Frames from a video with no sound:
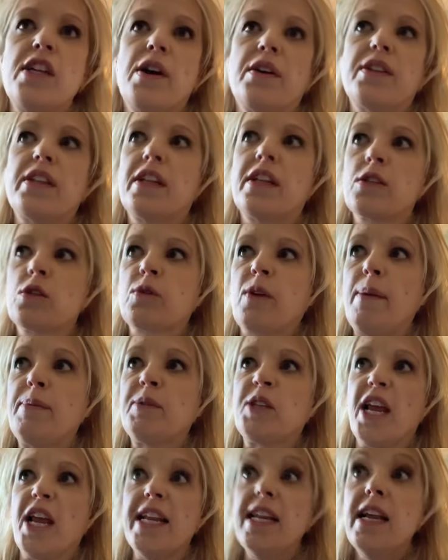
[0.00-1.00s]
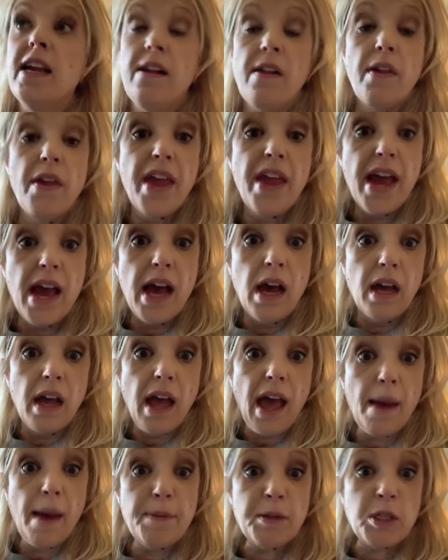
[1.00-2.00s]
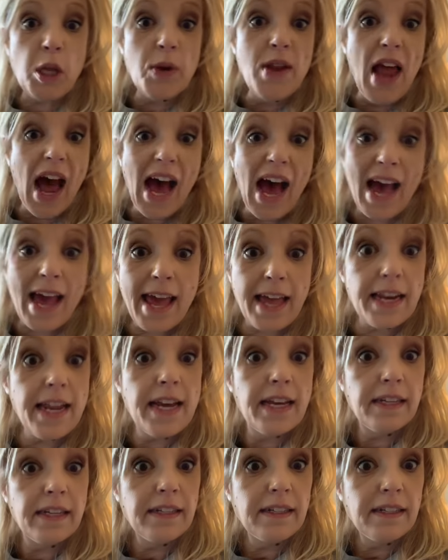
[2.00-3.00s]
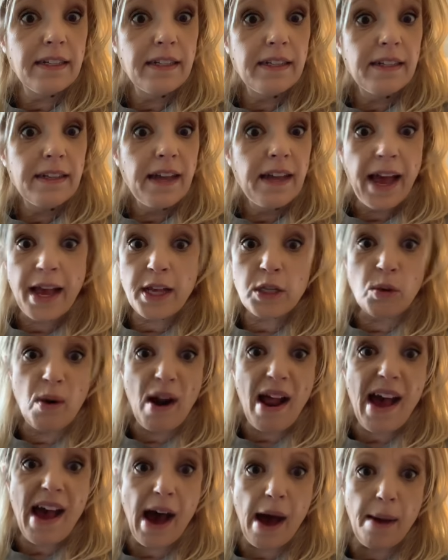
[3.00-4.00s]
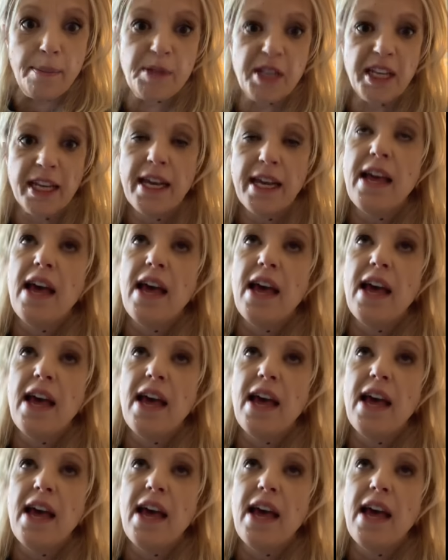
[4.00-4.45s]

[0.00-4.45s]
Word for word: you know in the description, episode nine has wrapped.